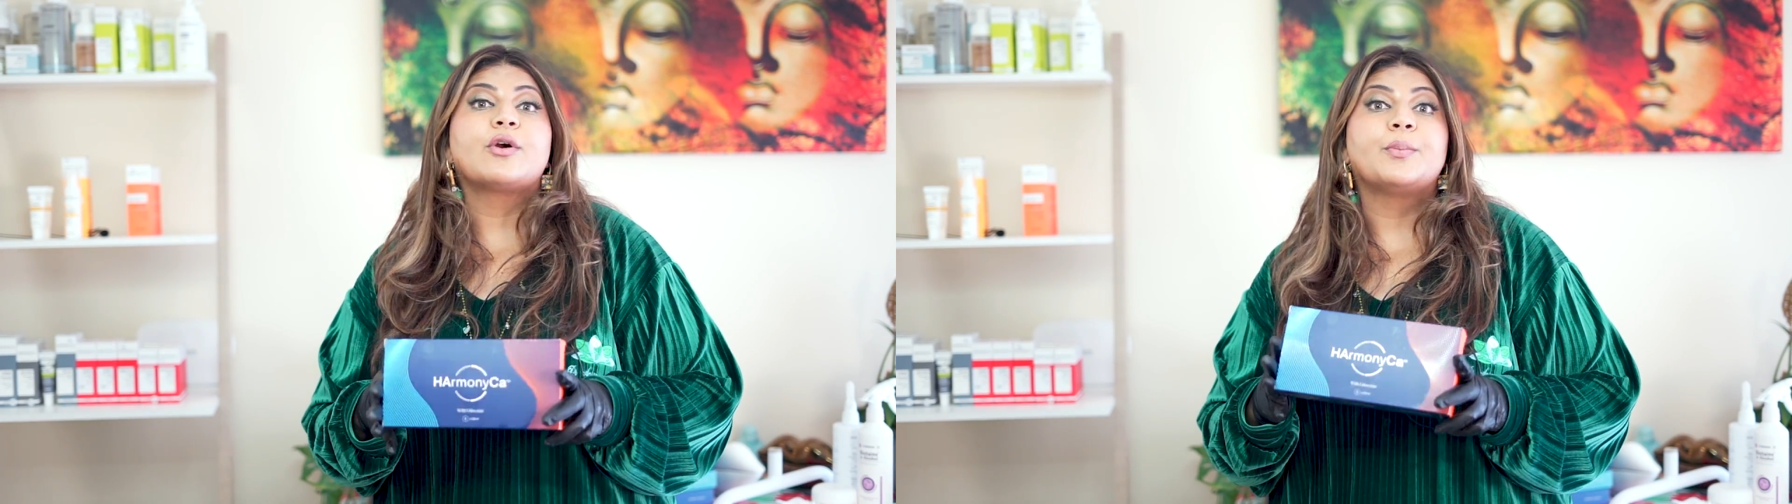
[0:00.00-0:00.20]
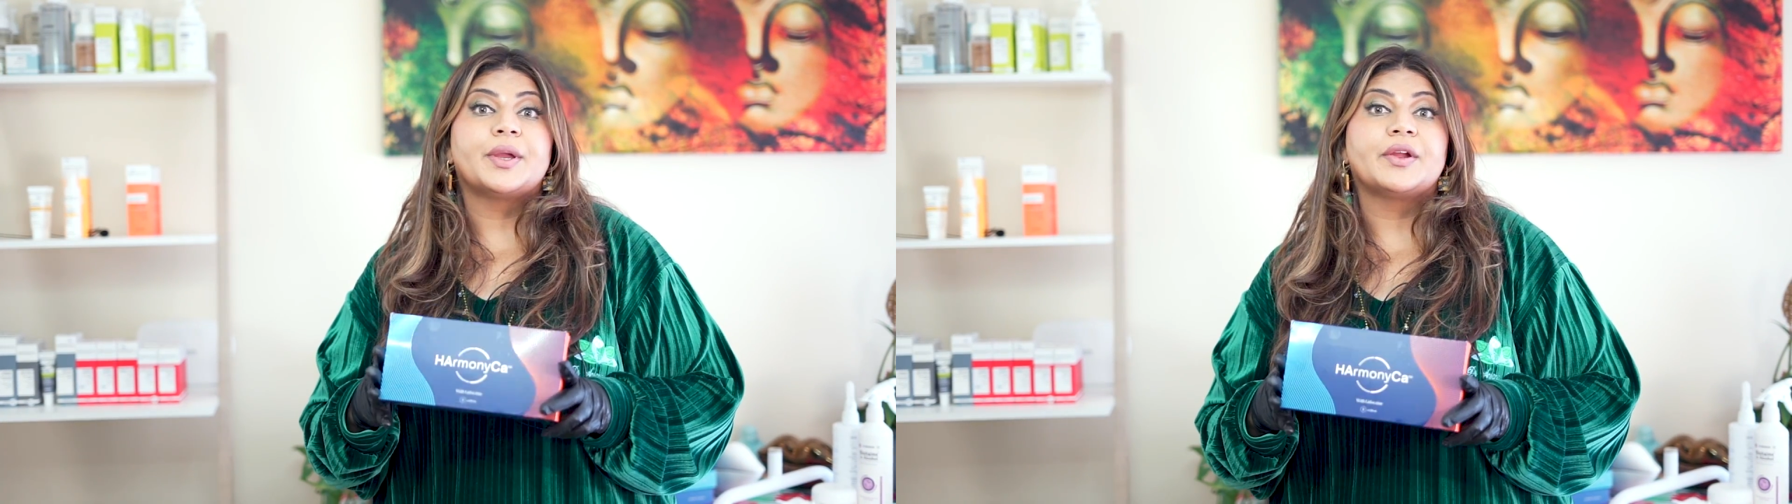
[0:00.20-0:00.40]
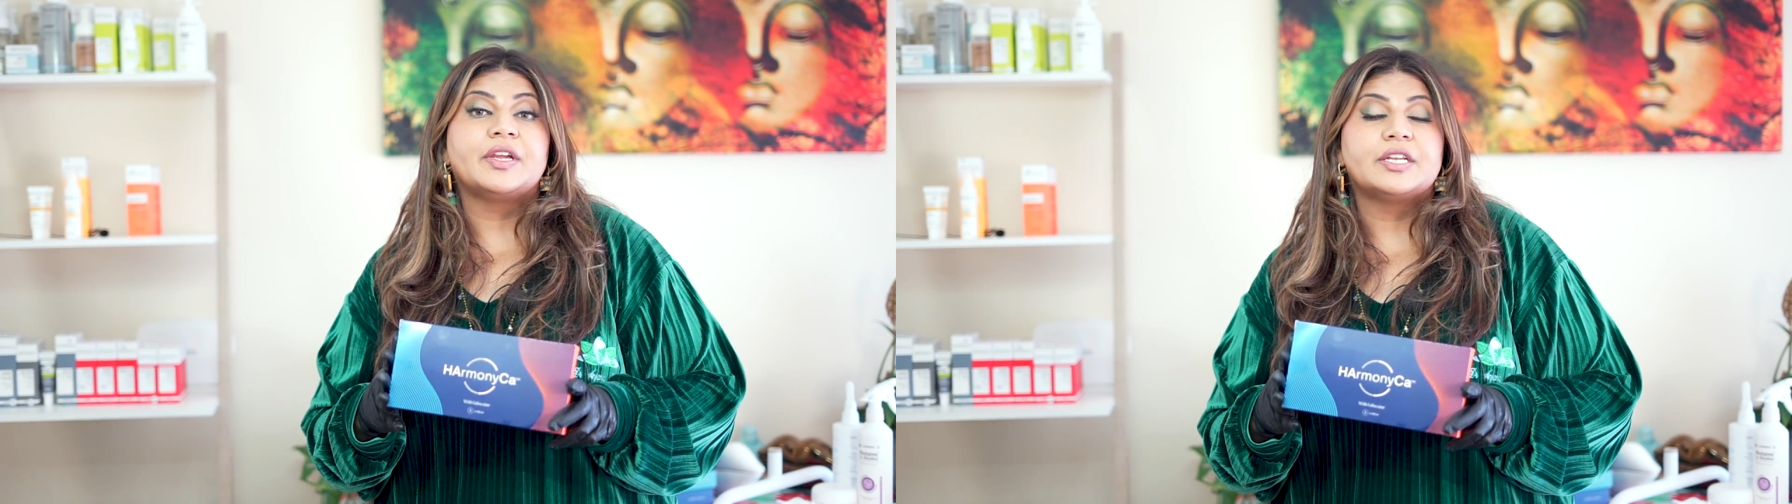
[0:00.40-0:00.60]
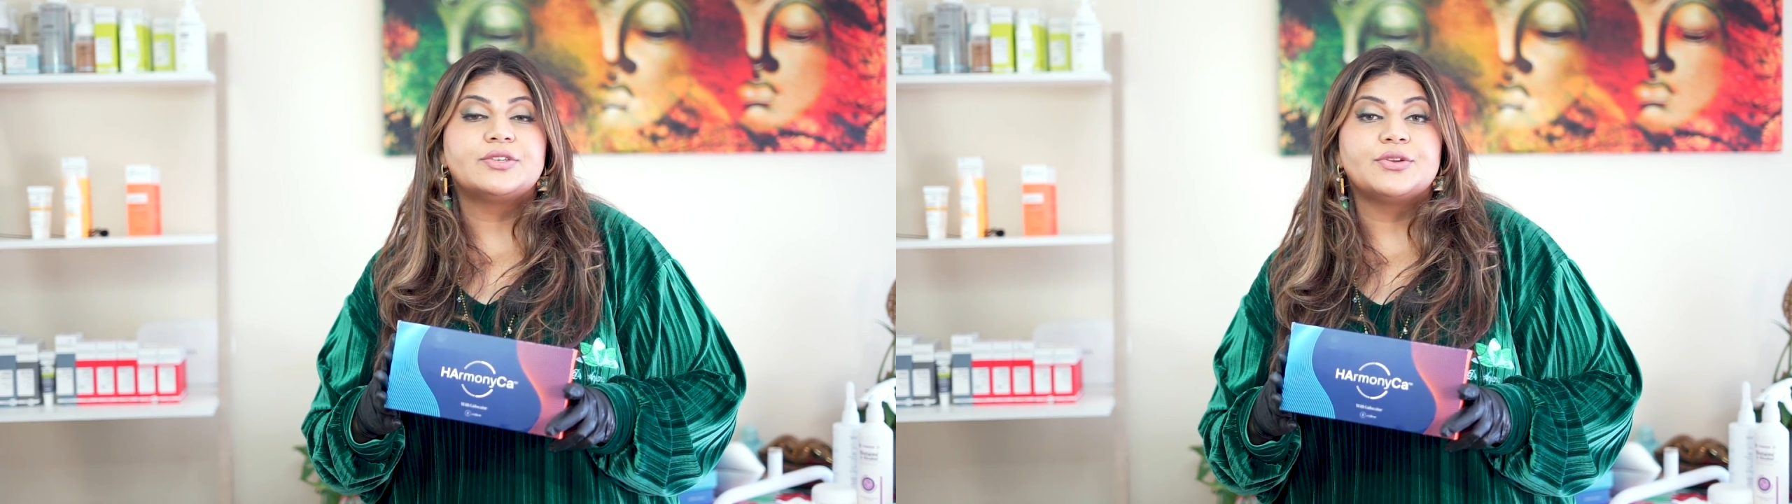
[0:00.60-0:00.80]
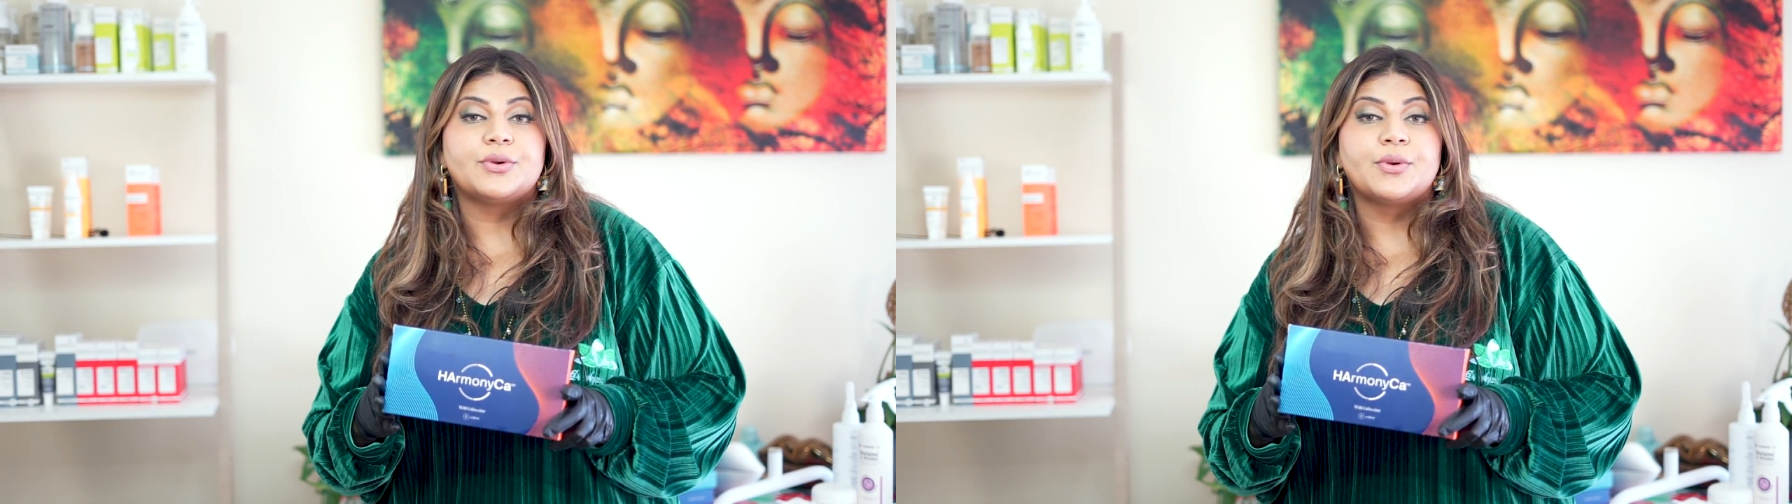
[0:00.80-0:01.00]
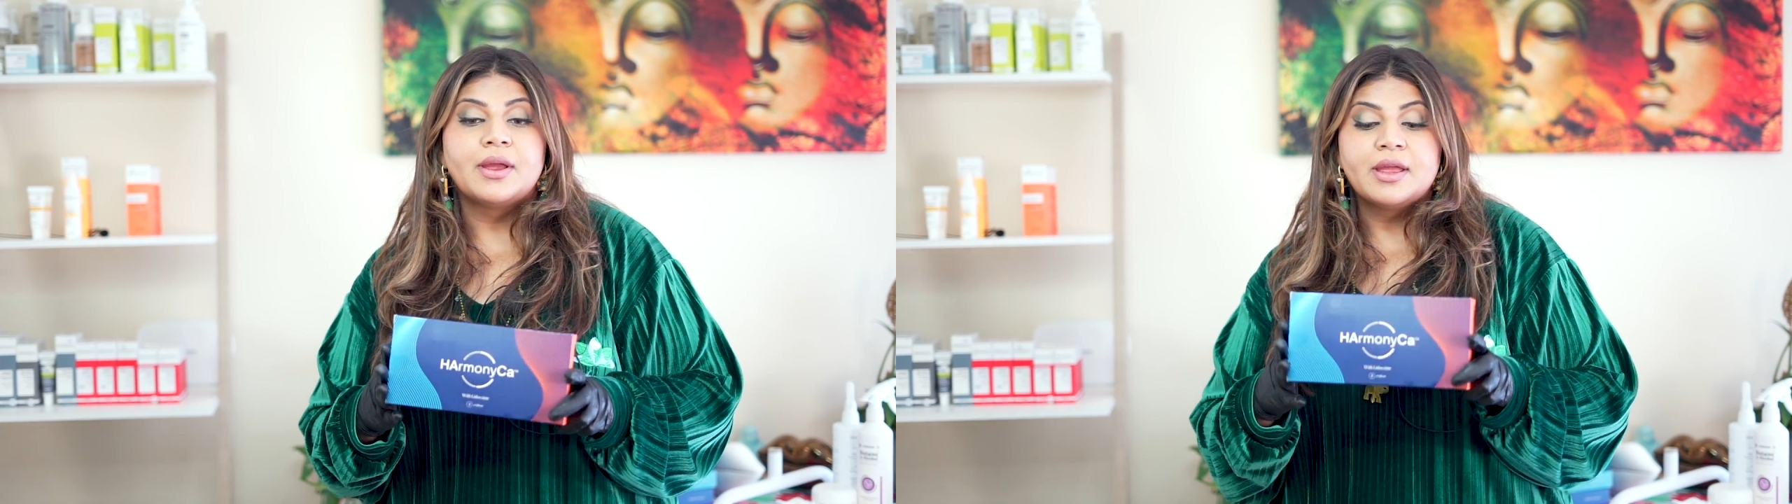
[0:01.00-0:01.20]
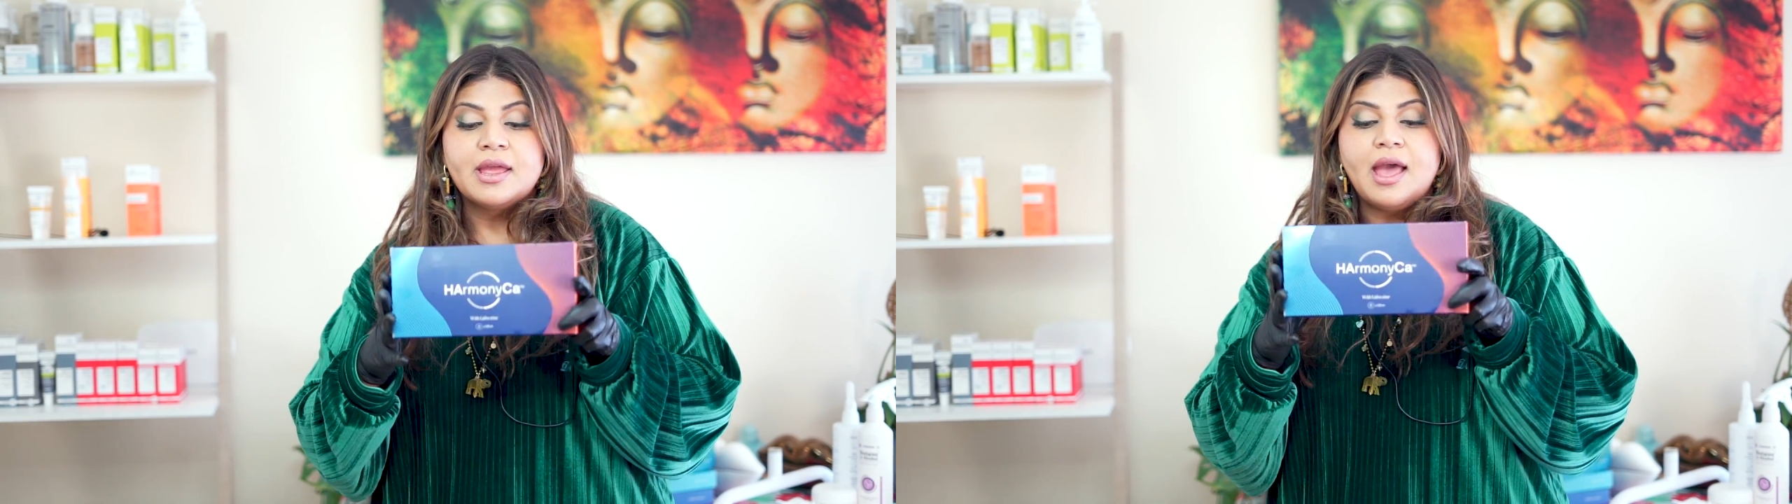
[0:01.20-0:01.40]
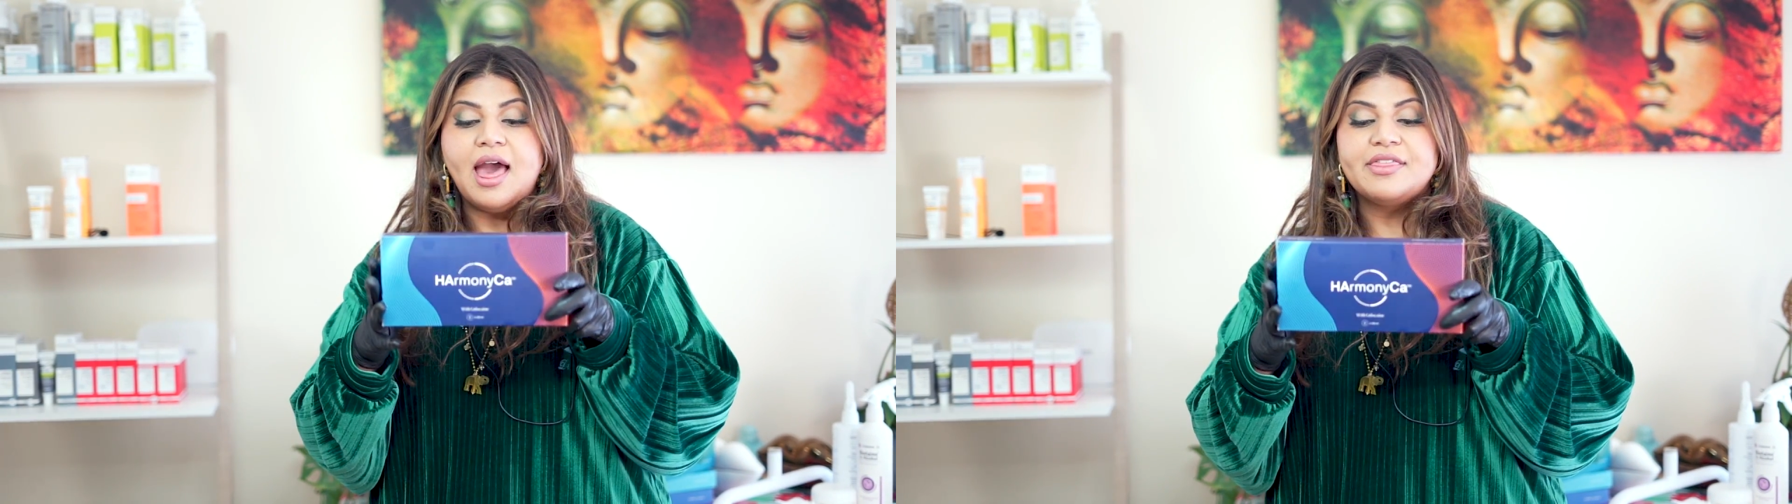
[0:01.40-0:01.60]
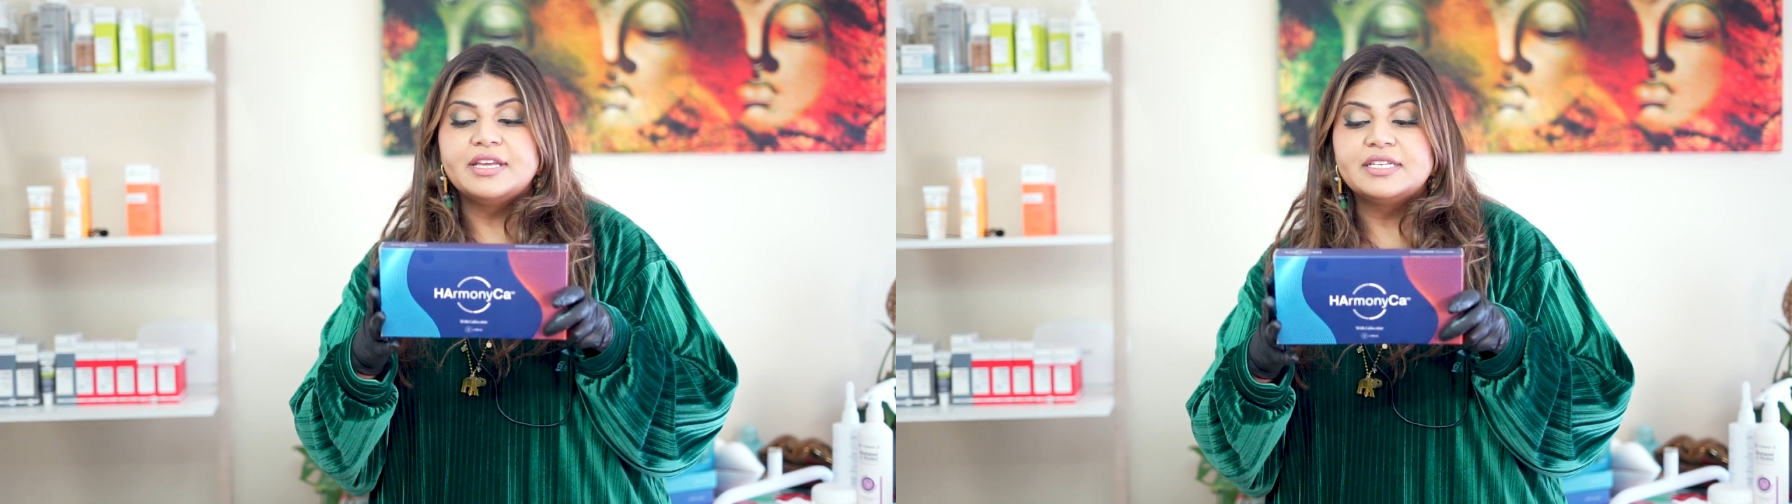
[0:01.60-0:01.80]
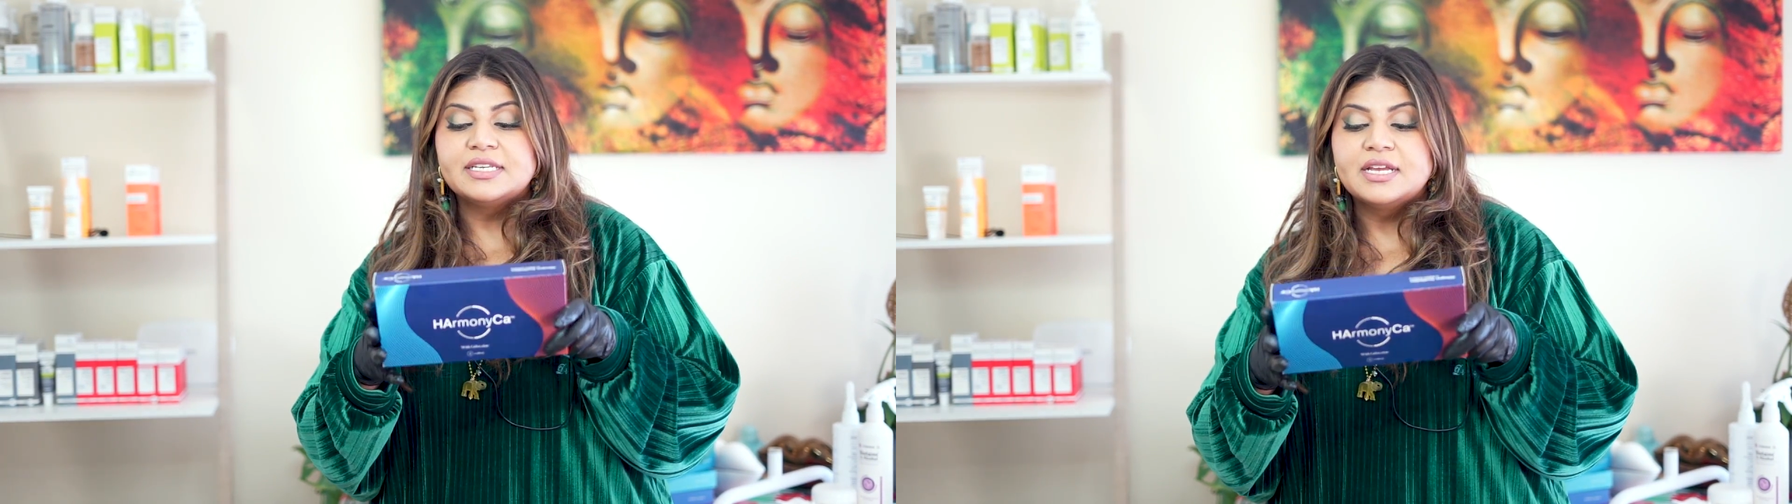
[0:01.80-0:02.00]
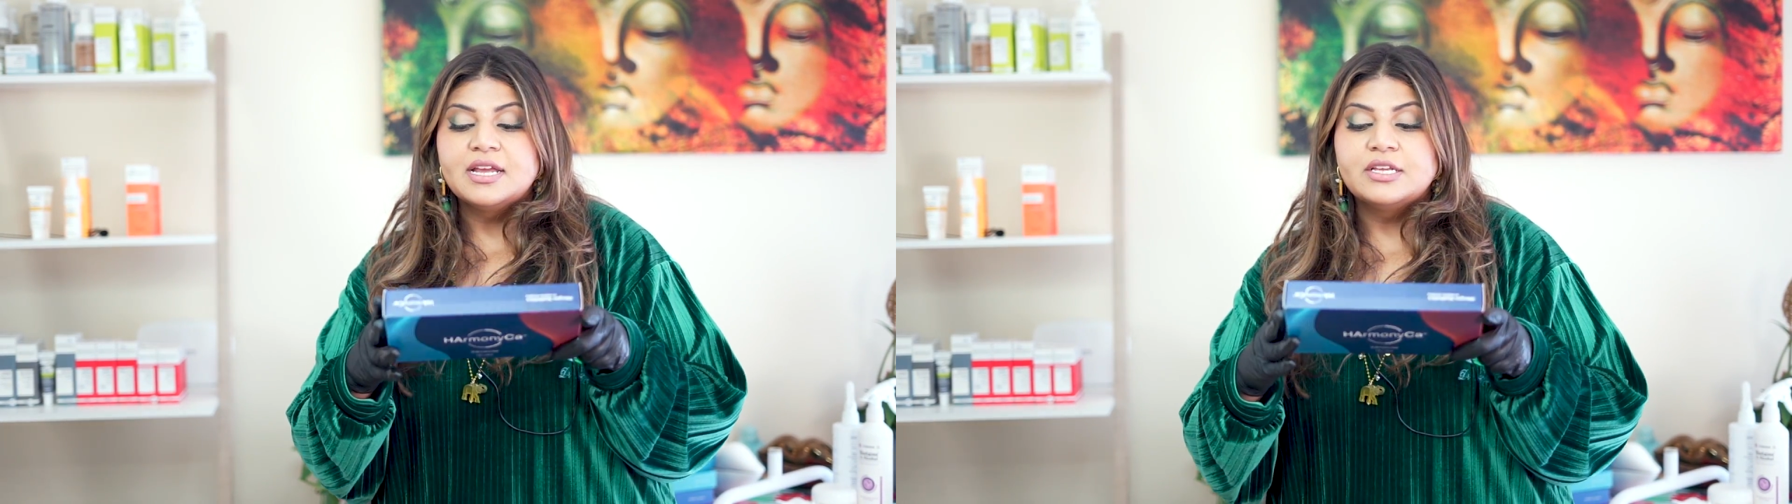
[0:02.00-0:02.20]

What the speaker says: comparing it to others.